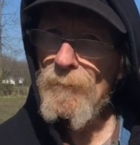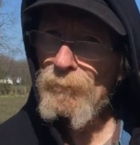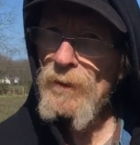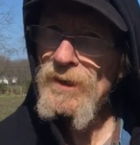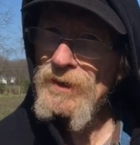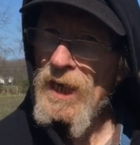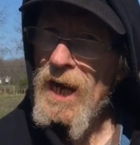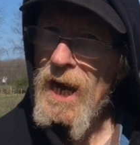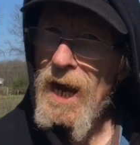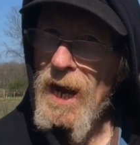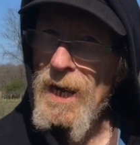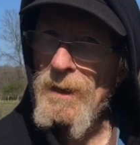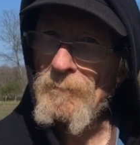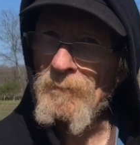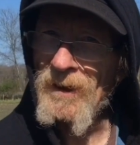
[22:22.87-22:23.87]
Every
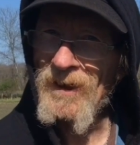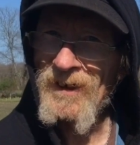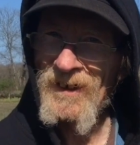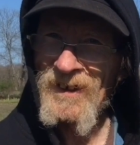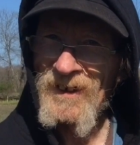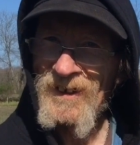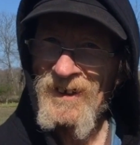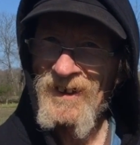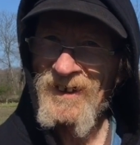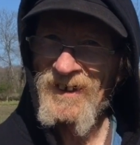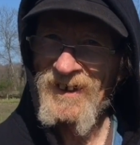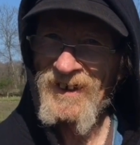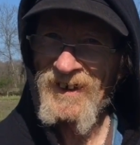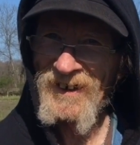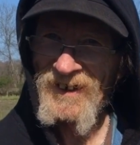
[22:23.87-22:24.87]
time. Did you pull that out
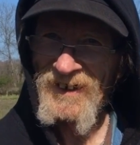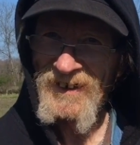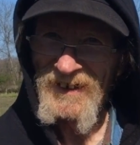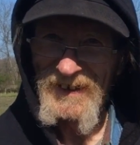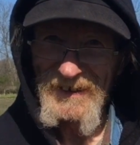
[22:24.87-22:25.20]
barehanded?